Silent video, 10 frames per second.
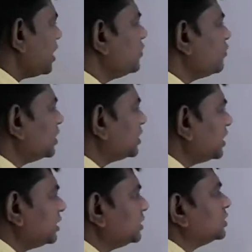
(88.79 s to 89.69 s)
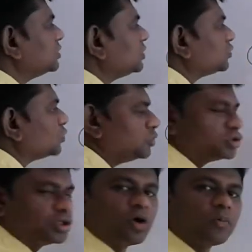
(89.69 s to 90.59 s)
inverting the
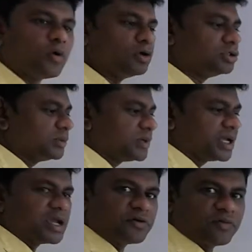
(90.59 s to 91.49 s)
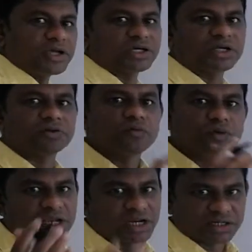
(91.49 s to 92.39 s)
solution of algebraic
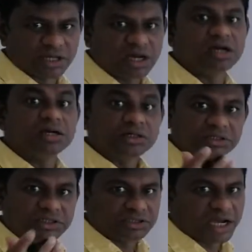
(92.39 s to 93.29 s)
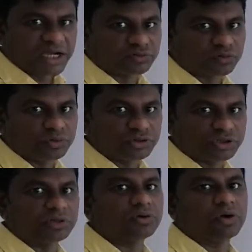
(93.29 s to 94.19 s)
equation, we get the desired
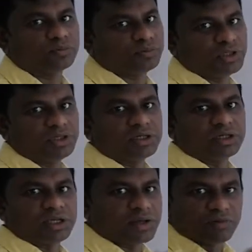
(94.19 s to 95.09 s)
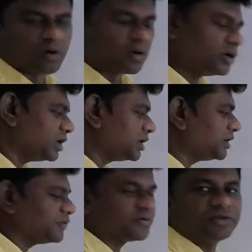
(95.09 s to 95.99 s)
solution of the given
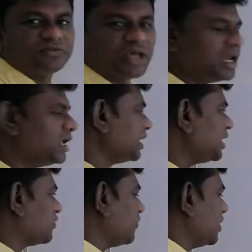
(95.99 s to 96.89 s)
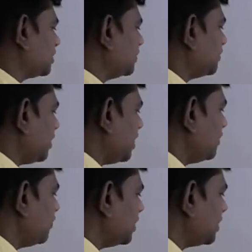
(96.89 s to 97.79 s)
ordinary differential equation.
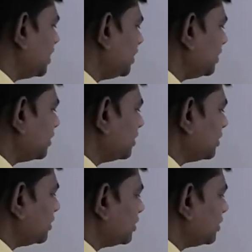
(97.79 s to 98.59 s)
Inverting